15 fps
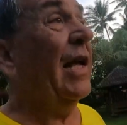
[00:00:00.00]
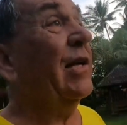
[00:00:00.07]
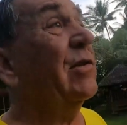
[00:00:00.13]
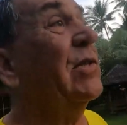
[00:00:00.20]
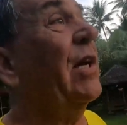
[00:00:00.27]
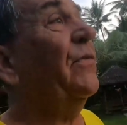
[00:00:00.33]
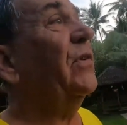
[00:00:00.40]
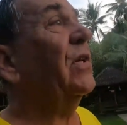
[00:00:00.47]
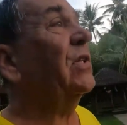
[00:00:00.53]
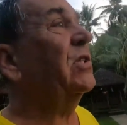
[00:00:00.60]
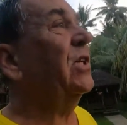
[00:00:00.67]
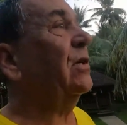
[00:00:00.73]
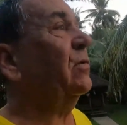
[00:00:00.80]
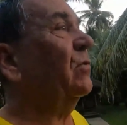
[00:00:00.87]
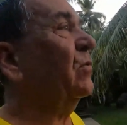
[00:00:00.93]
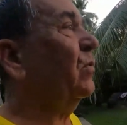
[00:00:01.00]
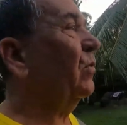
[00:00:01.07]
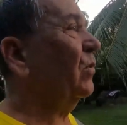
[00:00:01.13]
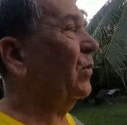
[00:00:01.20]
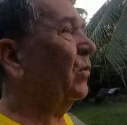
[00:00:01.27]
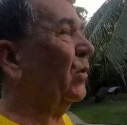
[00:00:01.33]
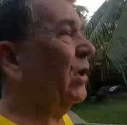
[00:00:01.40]
And there's something that chick
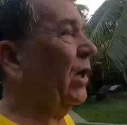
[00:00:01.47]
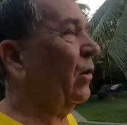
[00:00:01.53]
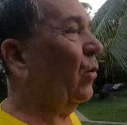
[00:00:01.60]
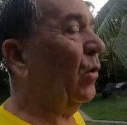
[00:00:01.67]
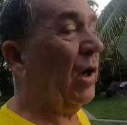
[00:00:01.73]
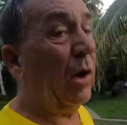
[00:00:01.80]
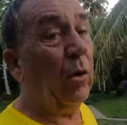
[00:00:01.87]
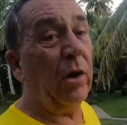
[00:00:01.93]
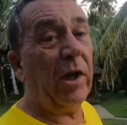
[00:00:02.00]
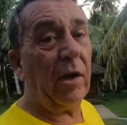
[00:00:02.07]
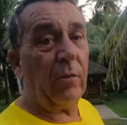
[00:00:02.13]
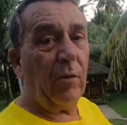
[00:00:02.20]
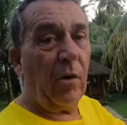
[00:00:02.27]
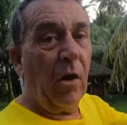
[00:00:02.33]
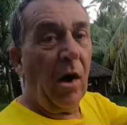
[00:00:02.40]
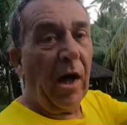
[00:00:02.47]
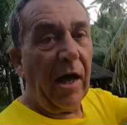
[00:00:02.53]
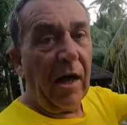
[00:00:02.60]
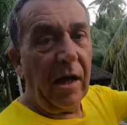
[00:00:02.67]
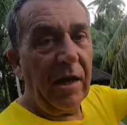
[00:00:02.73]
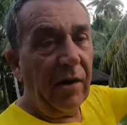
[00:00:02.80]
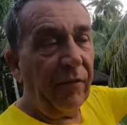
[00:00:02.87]
we're going to order. All our,
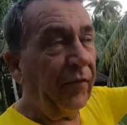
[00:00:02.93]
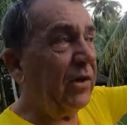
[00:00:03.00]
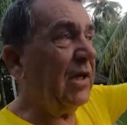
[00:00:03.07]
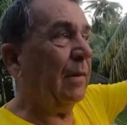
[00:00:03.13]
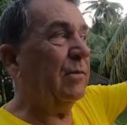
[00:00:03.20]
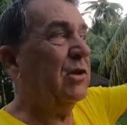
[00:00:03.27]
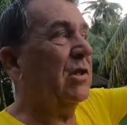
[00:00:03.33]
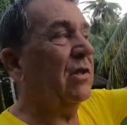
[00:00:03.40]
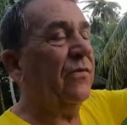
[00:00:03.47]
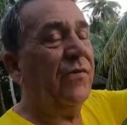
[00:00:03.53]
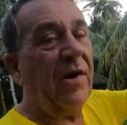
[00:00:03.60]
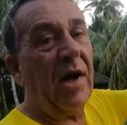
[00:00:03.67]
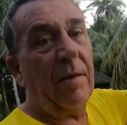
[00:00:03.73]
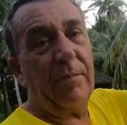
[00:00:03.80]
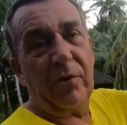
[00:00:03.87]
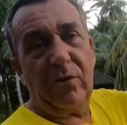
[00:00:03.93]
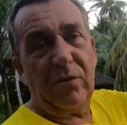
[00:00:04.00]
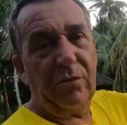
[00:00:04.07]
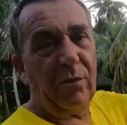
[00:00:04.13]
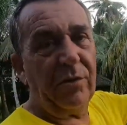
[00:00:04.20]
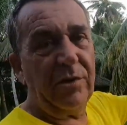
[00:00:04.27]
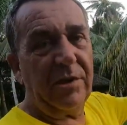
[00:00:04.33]
nothing comes to the farm
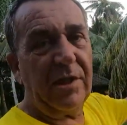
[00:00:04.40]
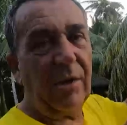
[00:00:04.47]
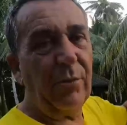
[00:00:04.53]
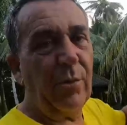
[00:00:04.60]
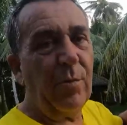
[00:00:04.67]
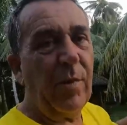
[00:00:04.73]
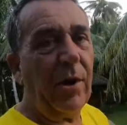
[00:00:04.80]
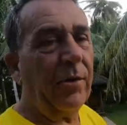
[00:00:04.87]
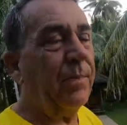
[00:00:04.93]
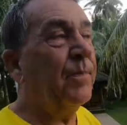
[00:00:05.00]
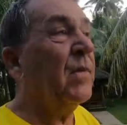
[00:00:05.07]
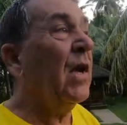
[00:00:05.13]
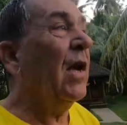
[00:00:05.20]
because we're so remote.